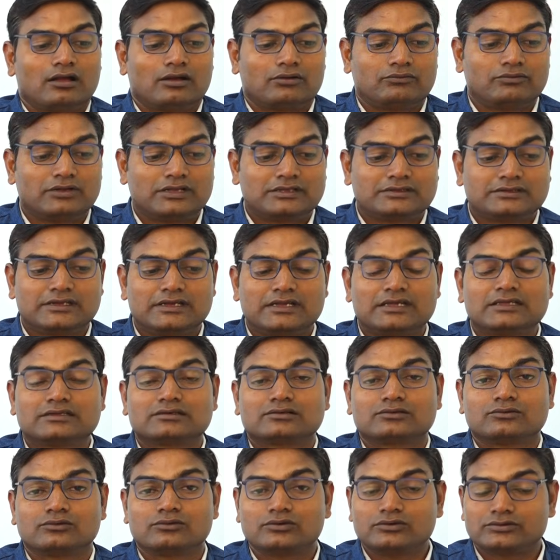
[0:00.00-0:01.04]
which is
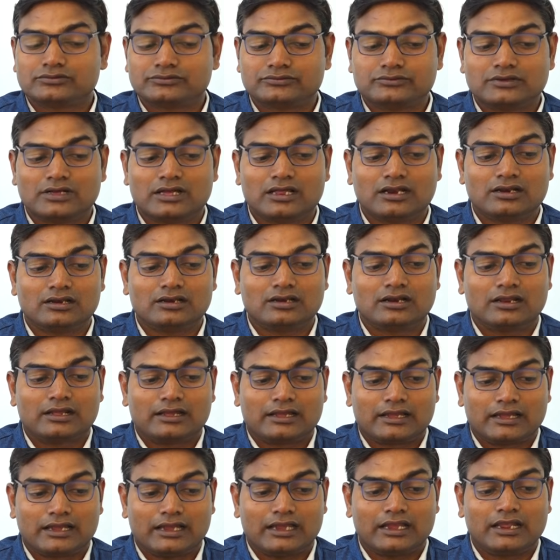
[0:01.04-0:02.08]
crucial
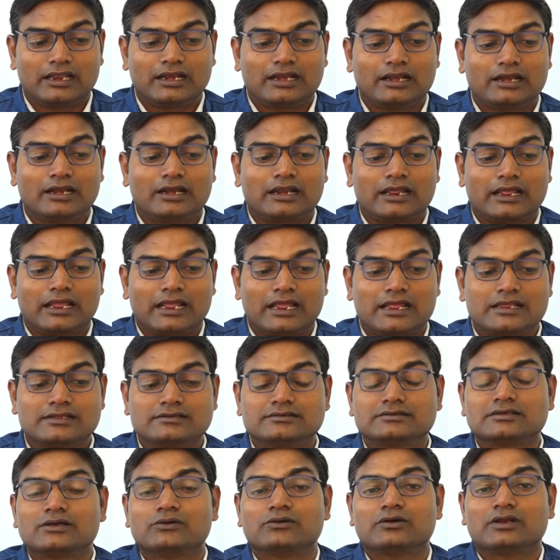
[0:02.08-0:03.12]
in
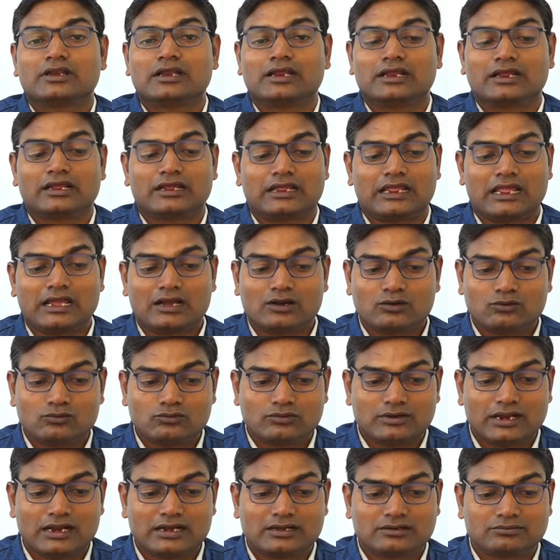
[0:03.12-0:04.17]
ensuring
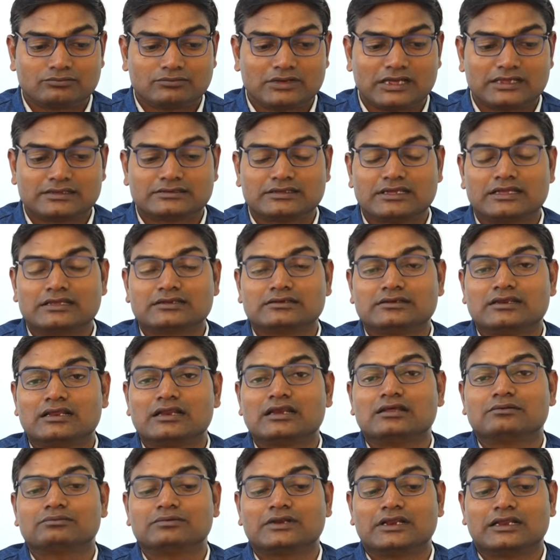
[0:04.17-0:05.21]
accurate message
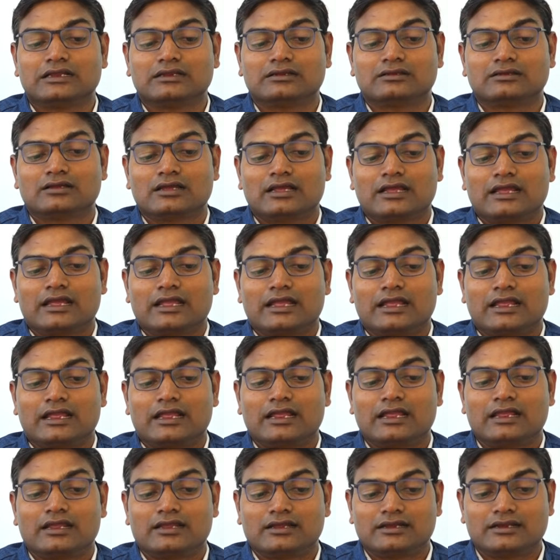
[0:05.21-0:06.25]
delivery.
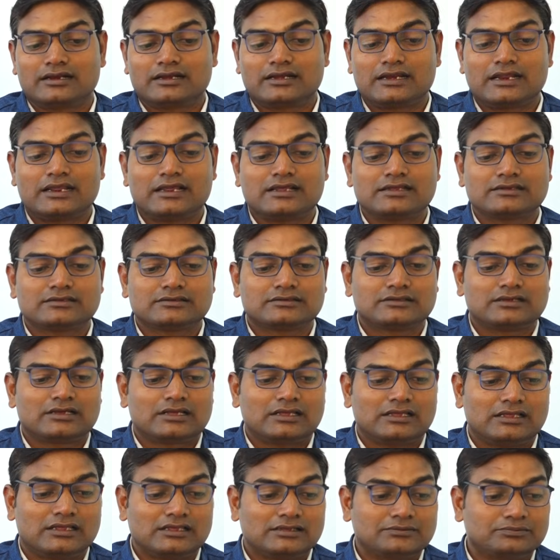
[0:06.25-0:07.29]
It is
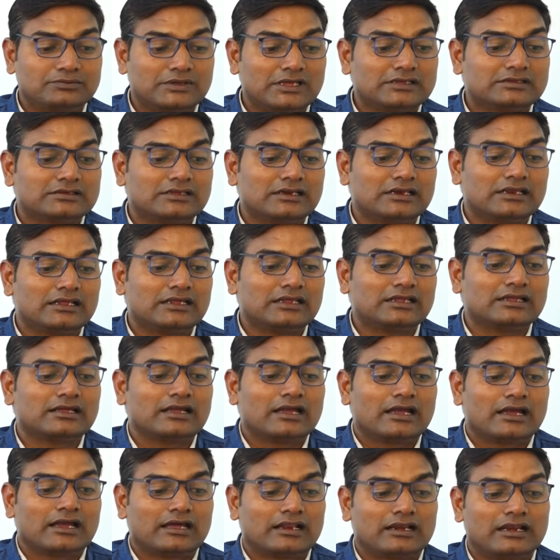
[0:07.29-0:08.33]
especially
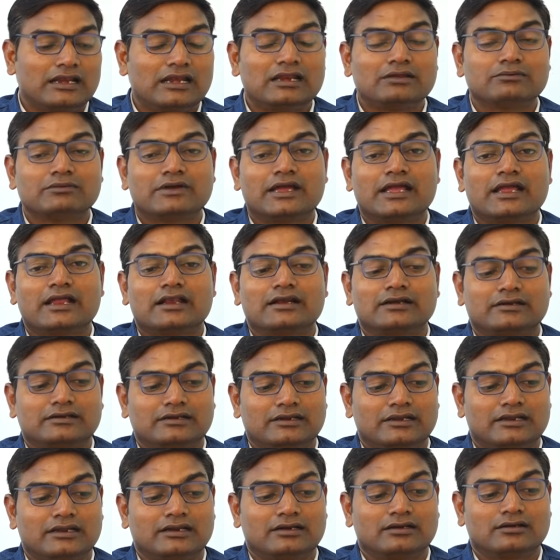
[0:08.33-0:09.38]
relevant
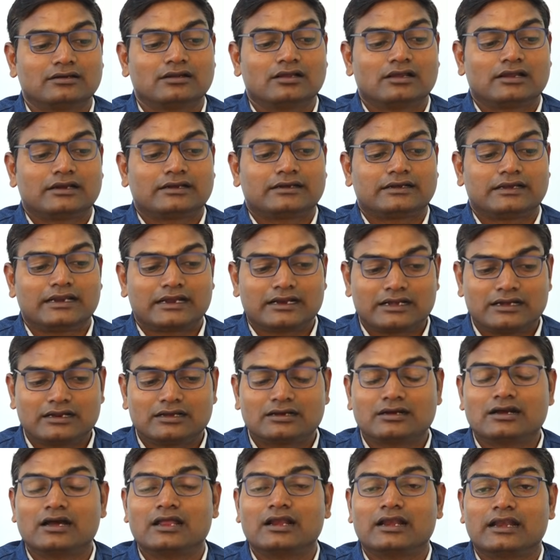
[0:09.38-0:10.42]
in
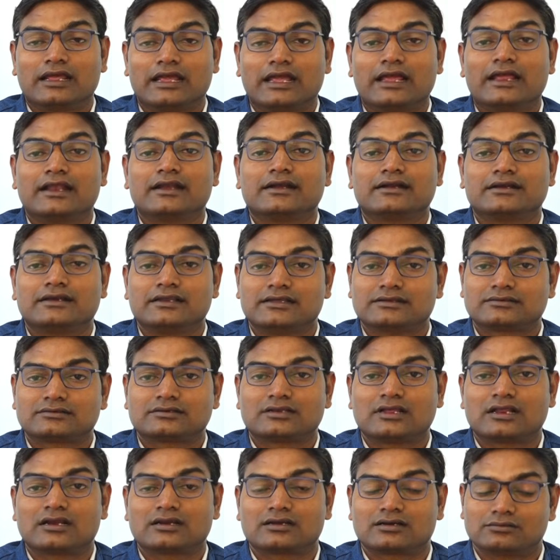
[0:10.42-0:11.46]
technical and
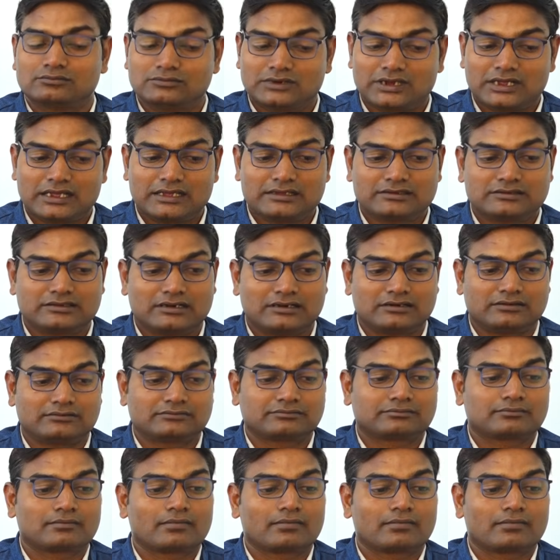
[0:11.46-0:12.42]
digital communication.